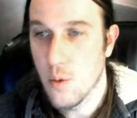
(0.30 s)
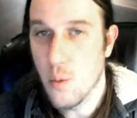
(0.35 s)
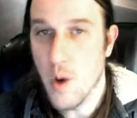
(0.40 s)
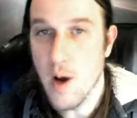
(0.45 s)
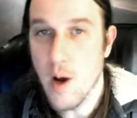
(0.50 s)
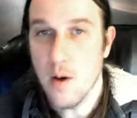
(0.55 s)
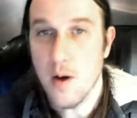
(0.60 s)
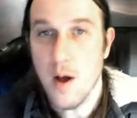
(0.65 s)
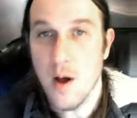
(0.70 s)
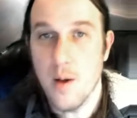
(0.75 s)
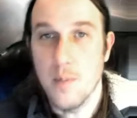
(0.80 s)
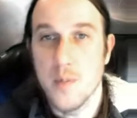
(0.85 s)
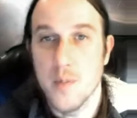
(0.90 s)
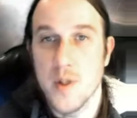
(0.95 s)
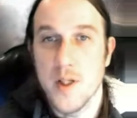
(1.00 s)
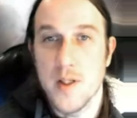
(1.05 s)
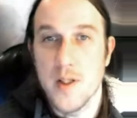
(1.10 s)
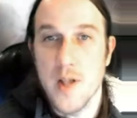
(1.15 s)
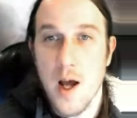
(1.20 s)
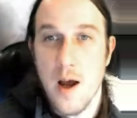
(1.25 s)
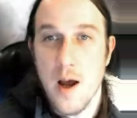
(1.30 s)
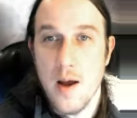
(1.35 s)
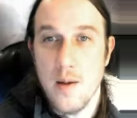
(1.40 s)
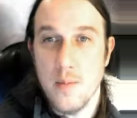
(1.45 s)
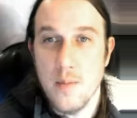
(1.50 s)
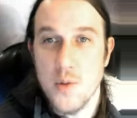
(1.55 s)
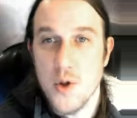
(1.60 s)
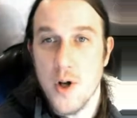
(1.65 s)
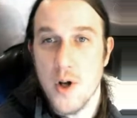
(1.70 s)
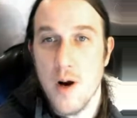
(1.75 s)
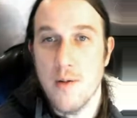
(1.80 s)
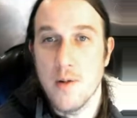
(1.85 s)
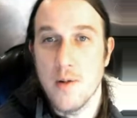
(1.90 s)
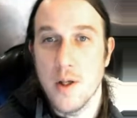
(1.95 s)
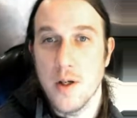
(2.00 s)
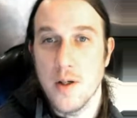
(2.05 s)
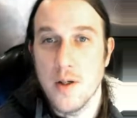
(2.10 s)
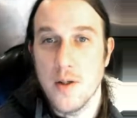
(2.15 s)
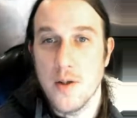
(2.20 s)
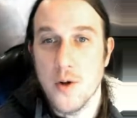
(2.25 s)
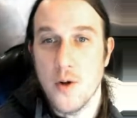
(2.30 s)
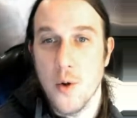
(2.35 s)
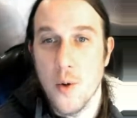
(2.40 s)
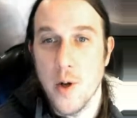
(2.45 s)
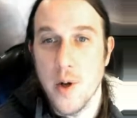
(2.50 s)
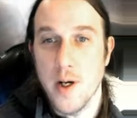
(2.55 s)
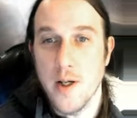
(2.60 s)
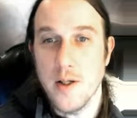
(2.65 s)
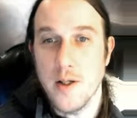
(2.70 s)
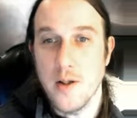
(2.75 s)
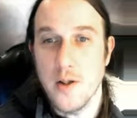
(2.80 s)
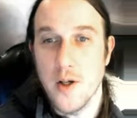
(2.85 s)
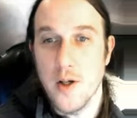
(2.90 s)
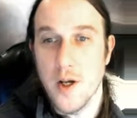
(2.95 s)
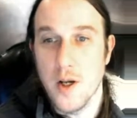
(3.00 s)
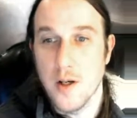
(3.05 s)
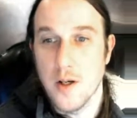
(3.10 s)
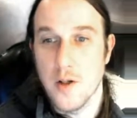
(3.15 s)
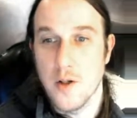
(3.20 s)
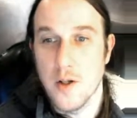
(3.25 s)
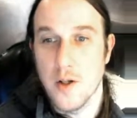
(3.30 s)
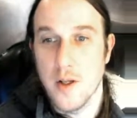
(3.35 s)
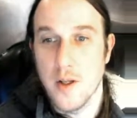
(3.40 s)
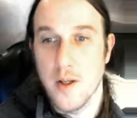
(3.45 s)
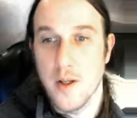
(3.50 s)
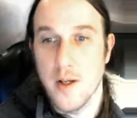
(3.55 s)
Welcome to Time Traveler's Coin Exchange.